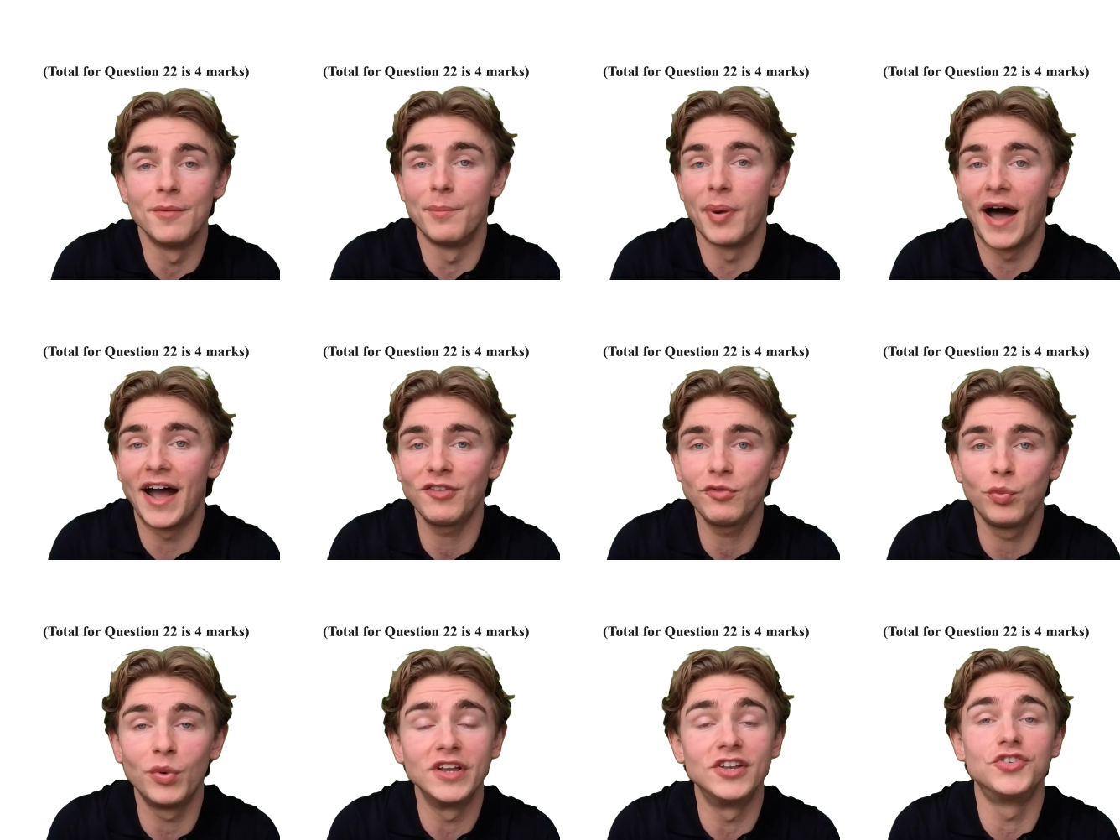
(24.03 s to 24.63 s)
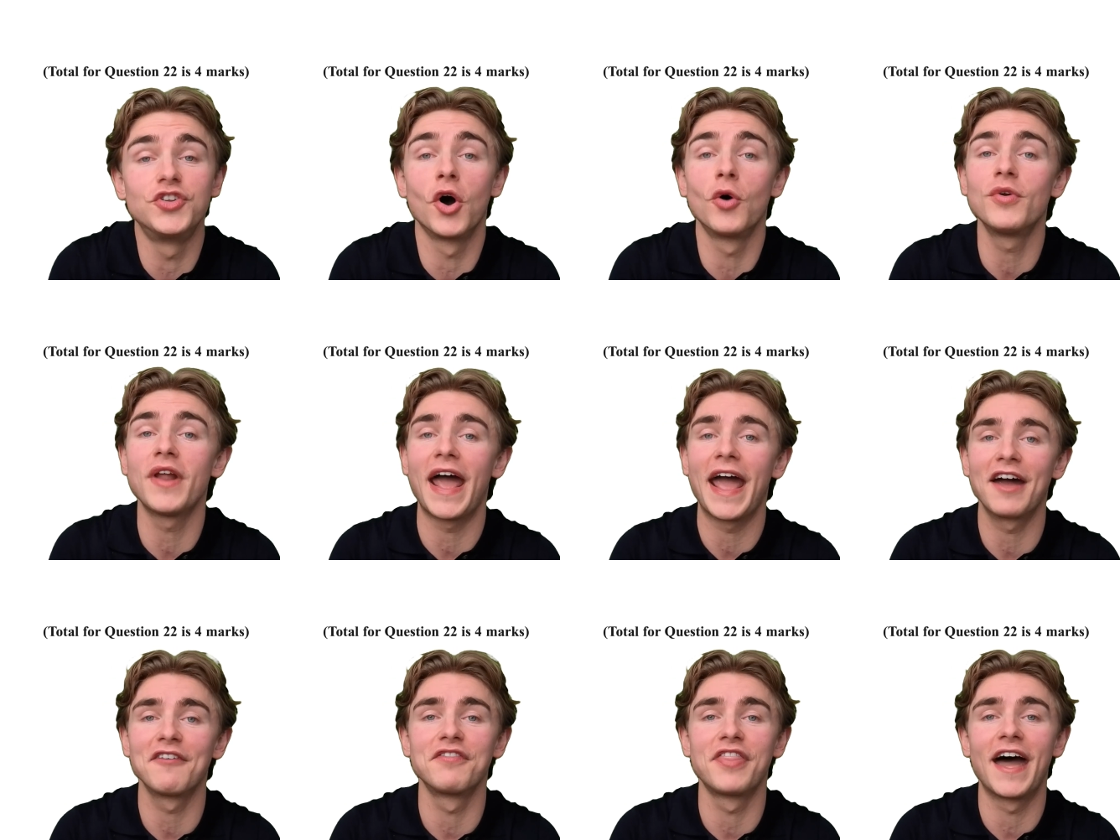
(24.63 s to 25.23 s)
but we don't
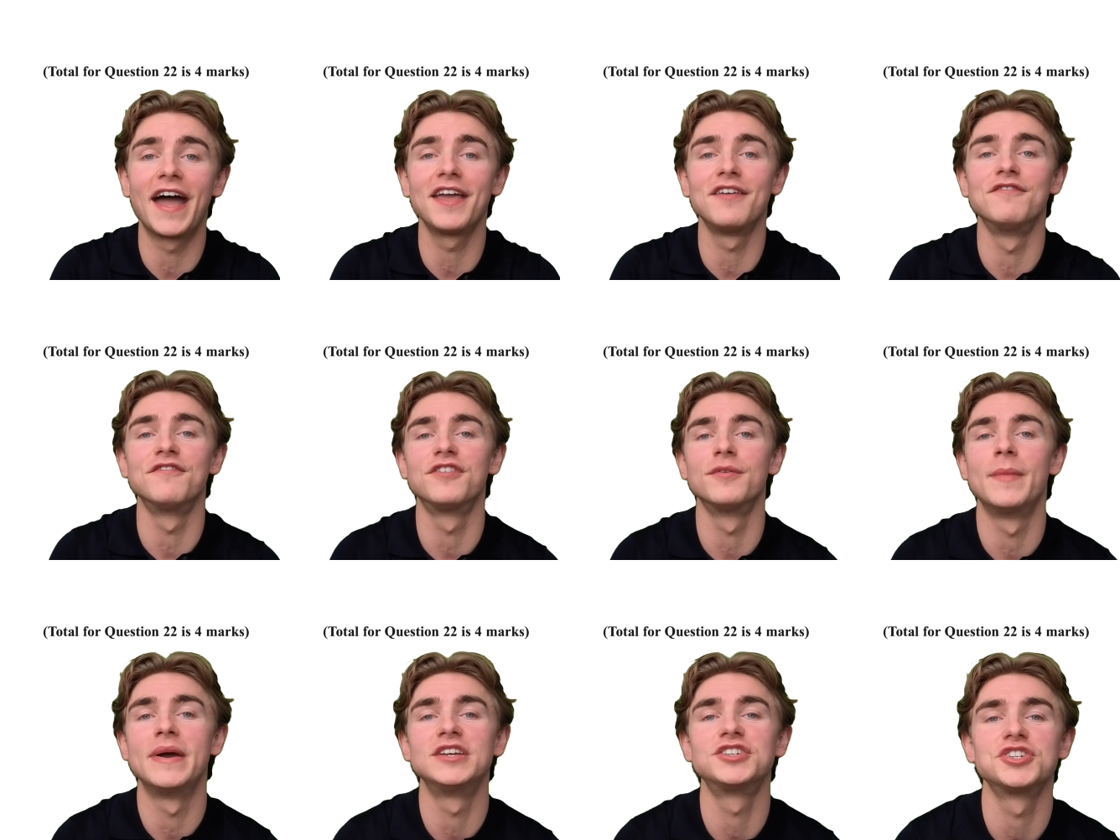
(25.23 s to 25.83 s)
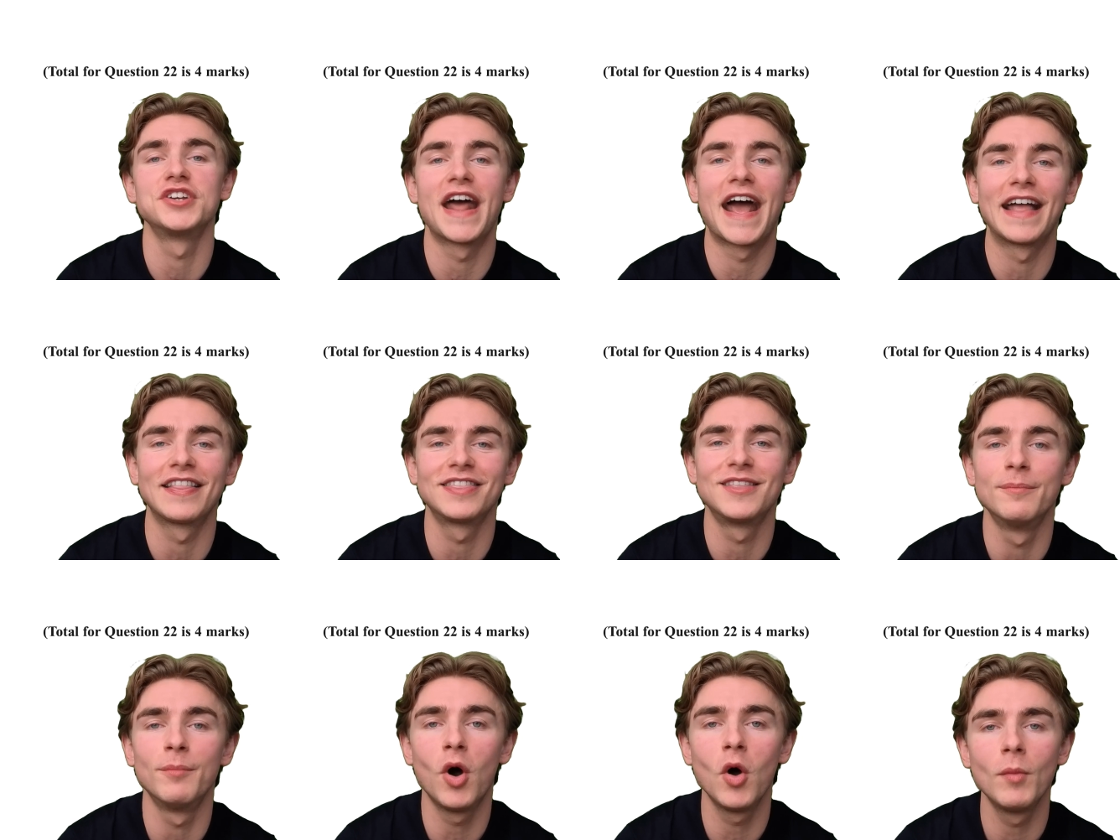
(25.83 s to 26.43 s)
have that information
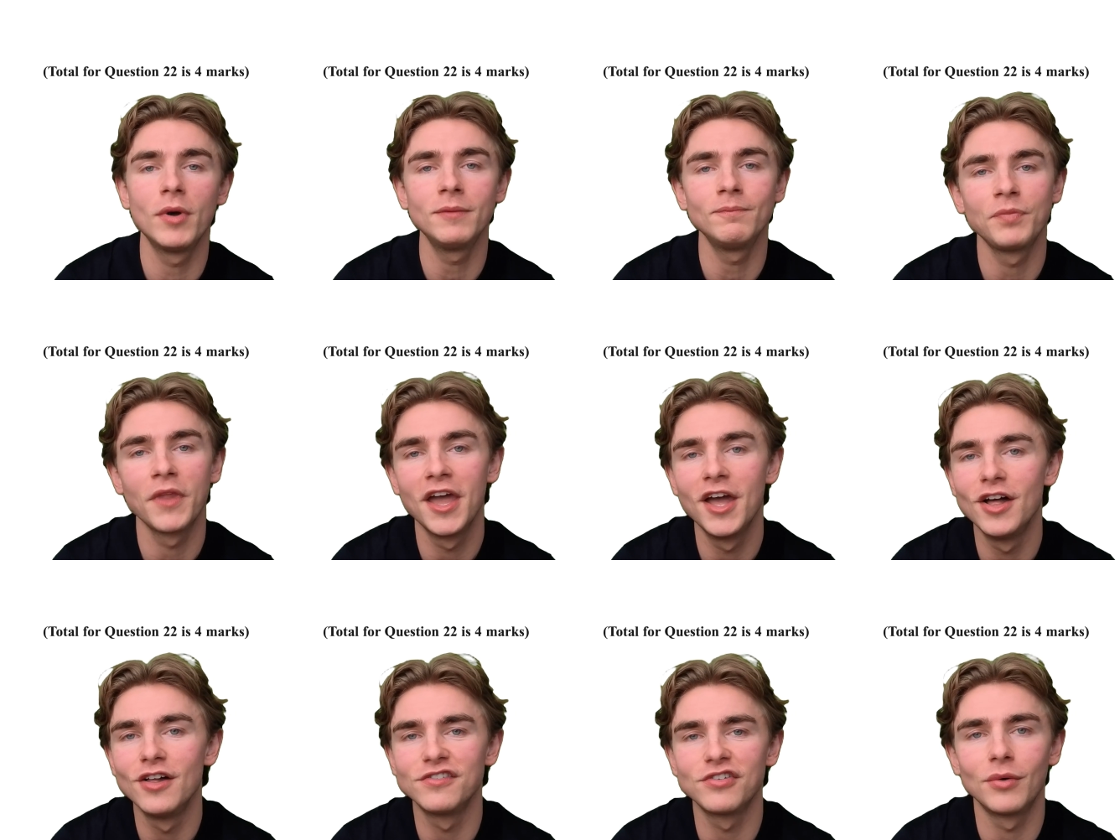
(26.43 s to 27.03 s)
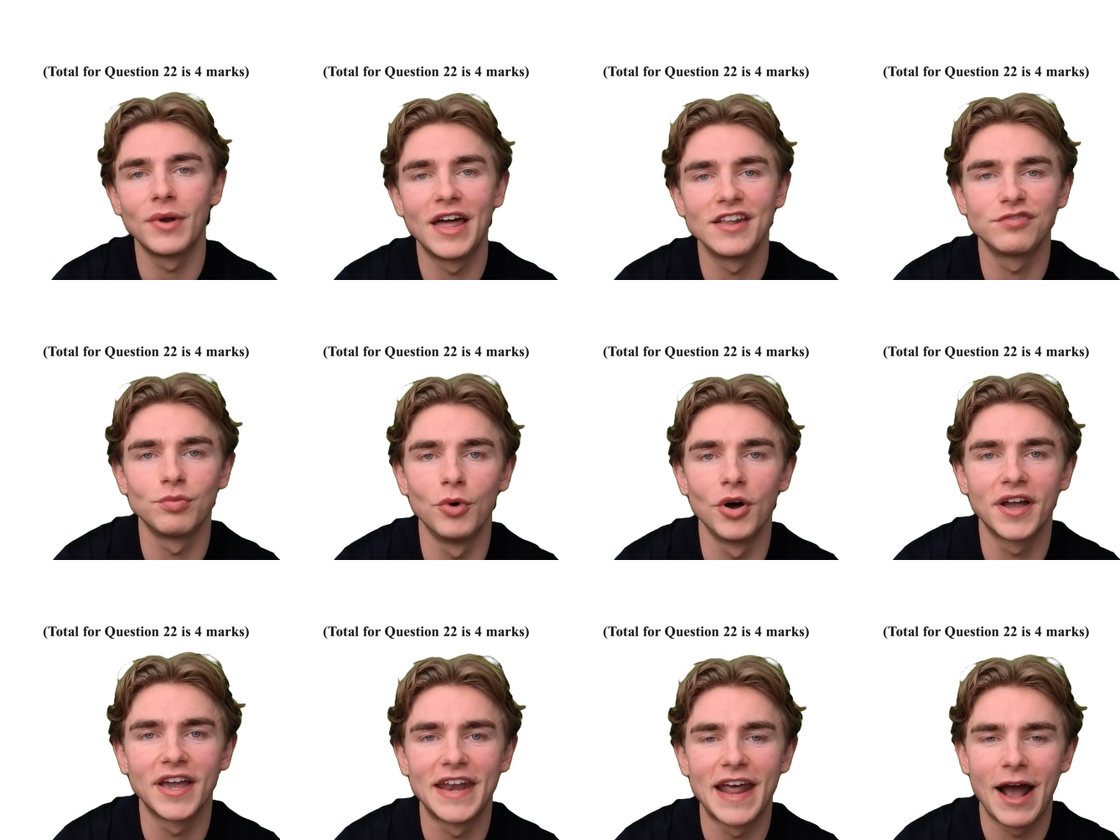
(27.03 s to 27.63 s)
at the moment, so let's
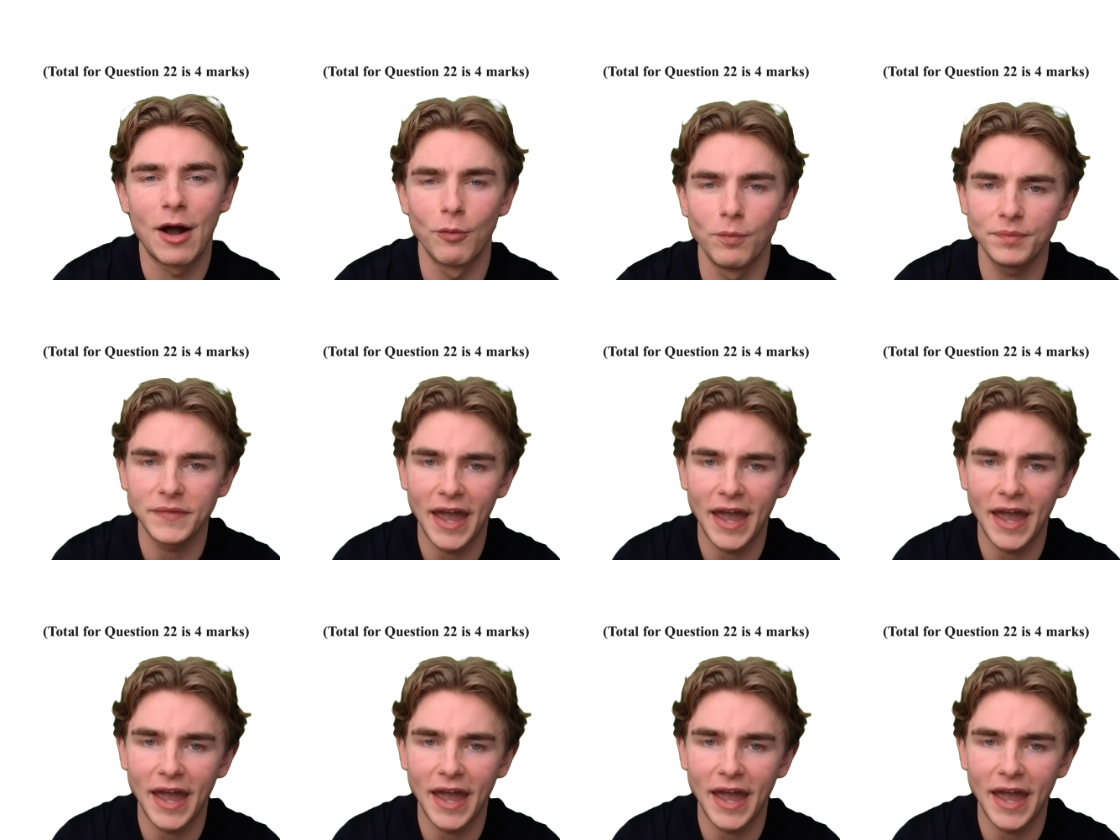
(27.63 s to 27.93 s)
work it out.